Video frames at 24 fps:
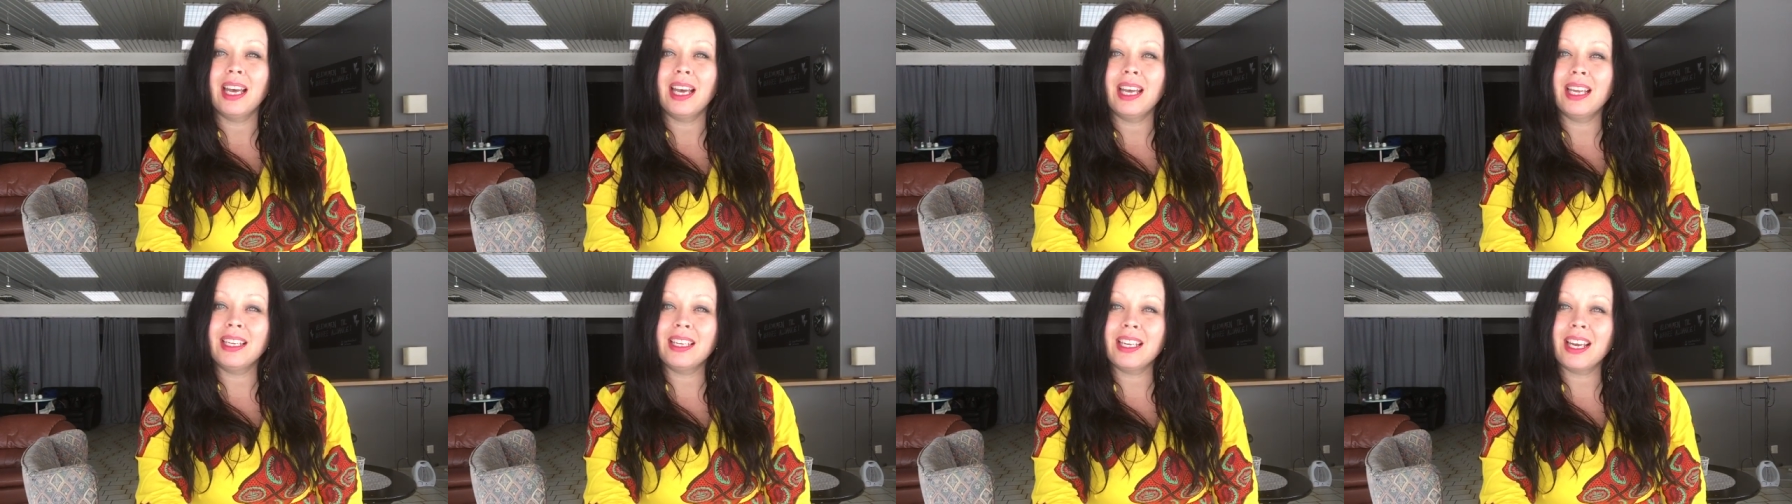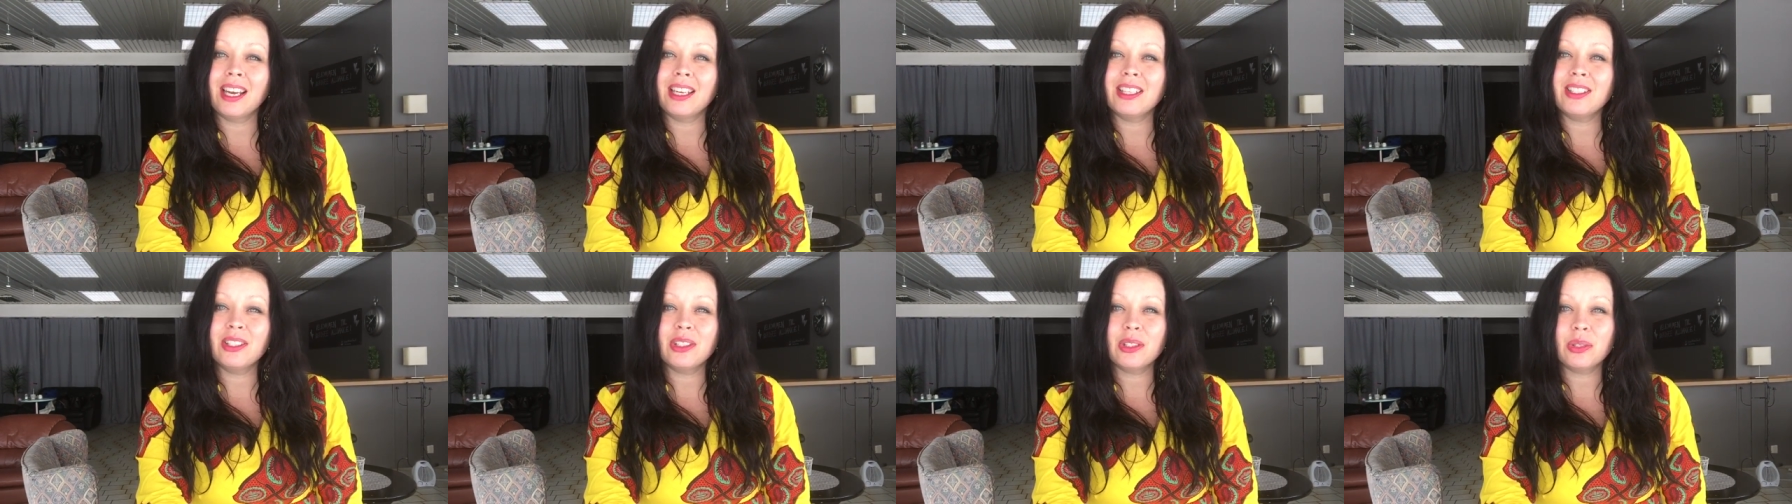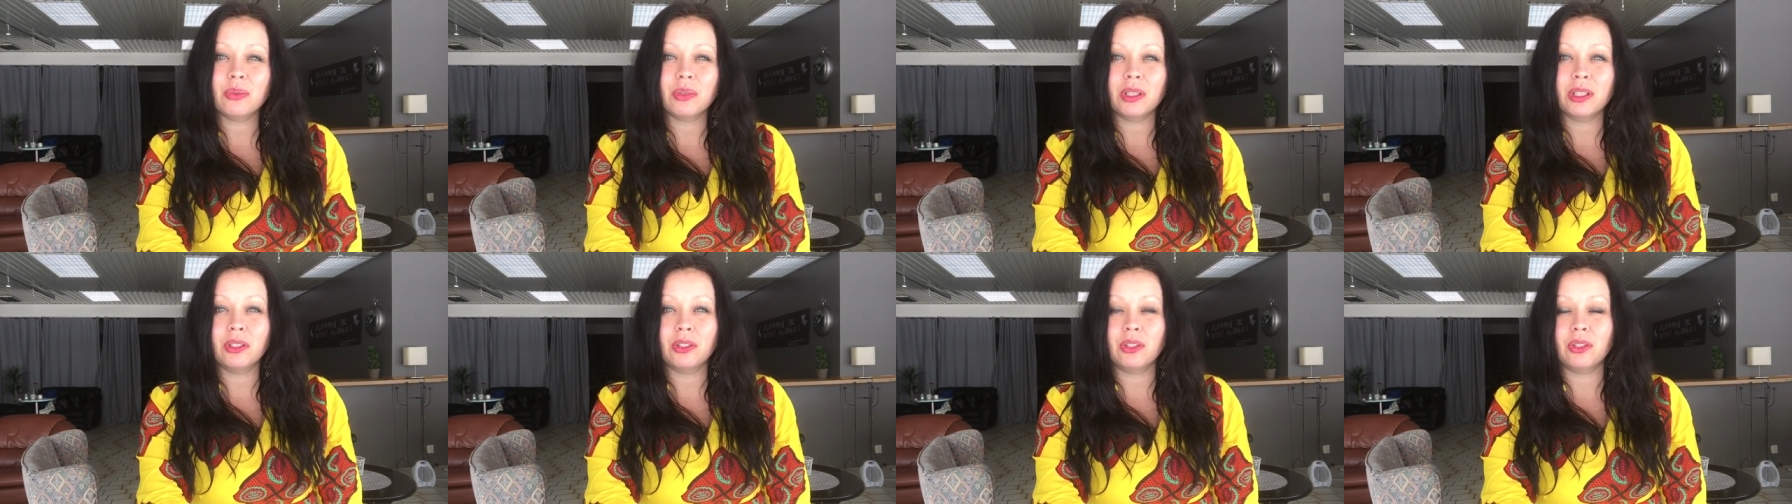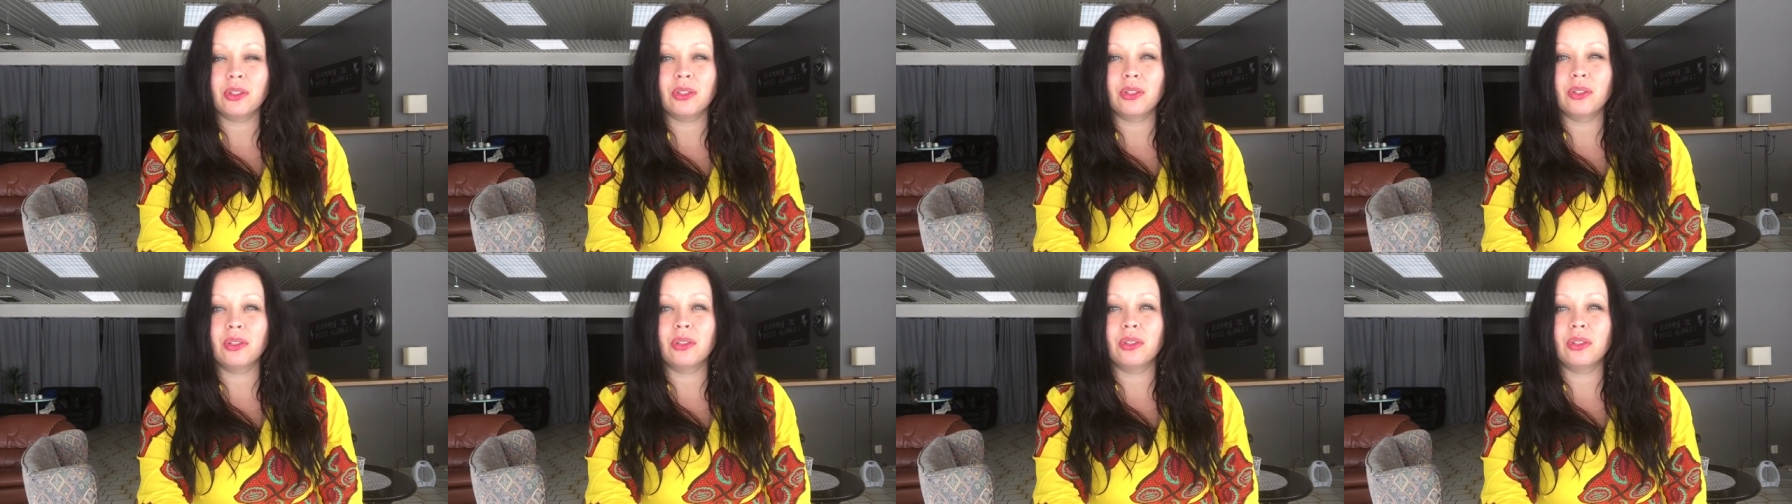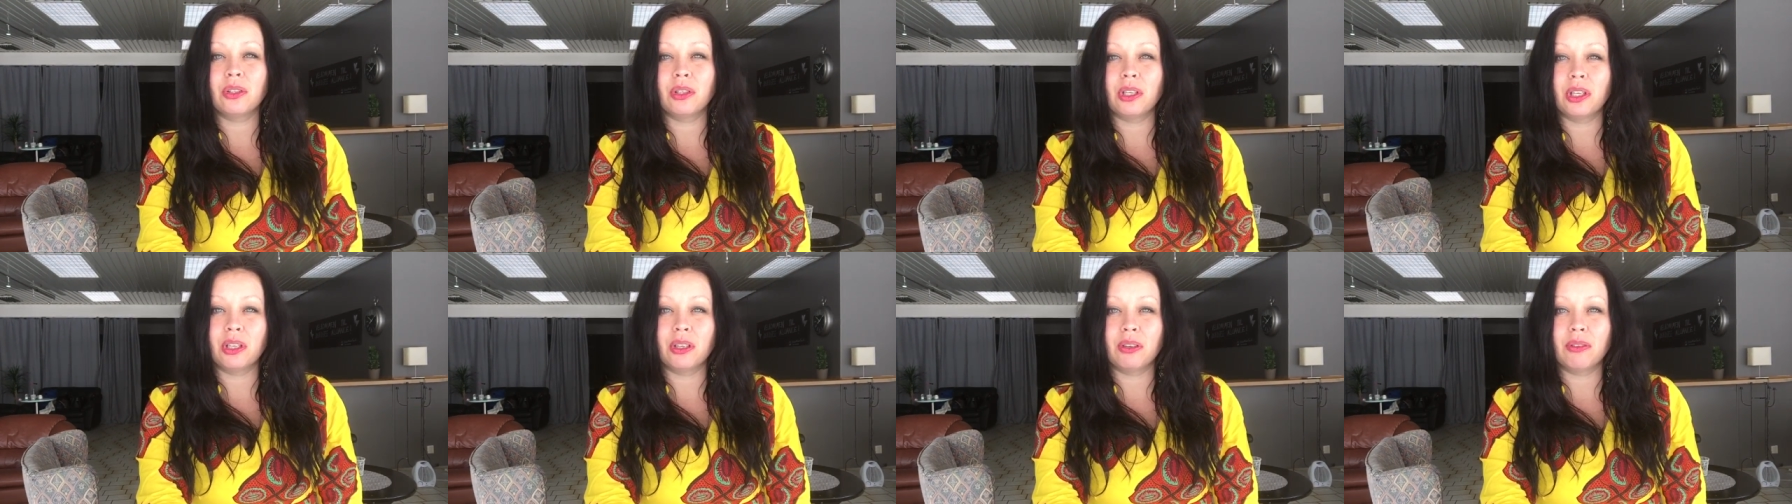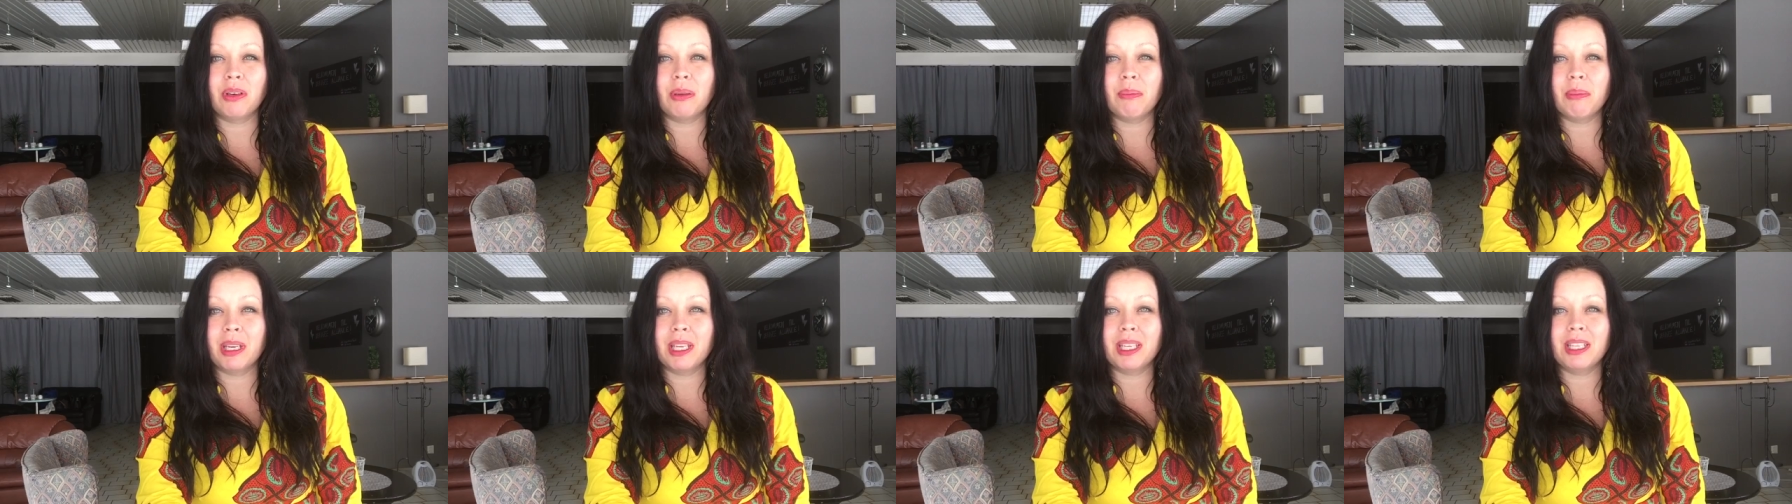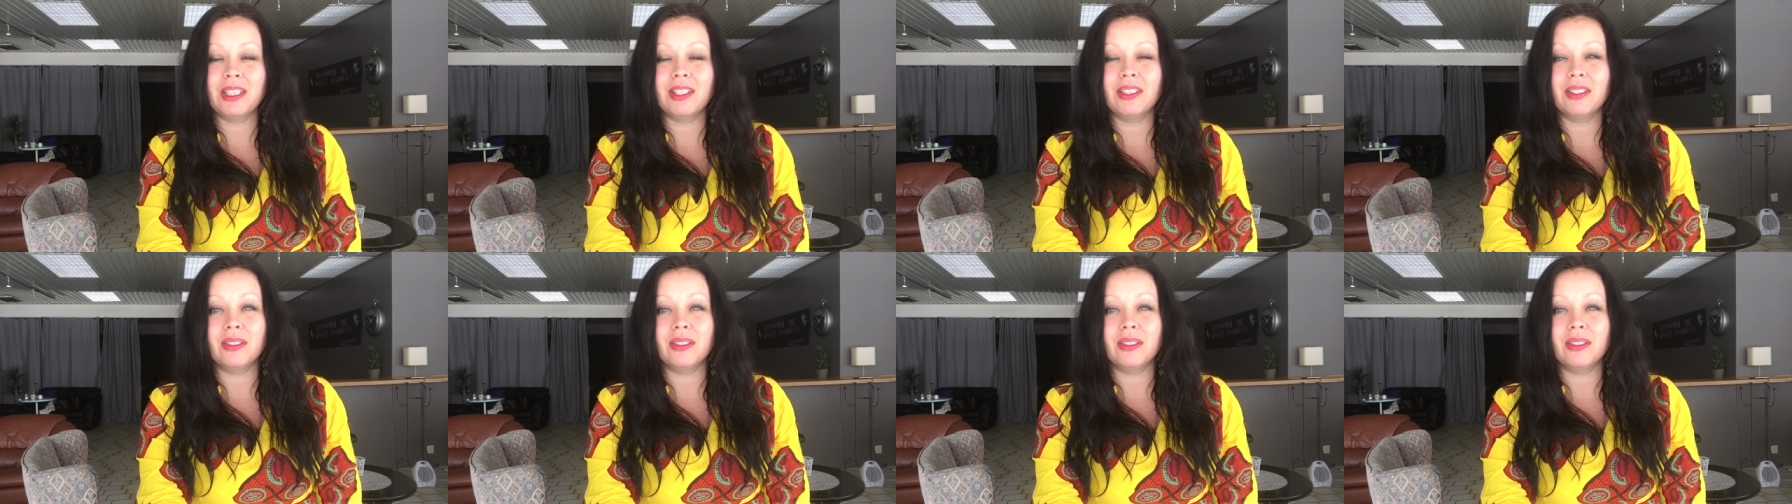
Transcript: and I just want to uh, remind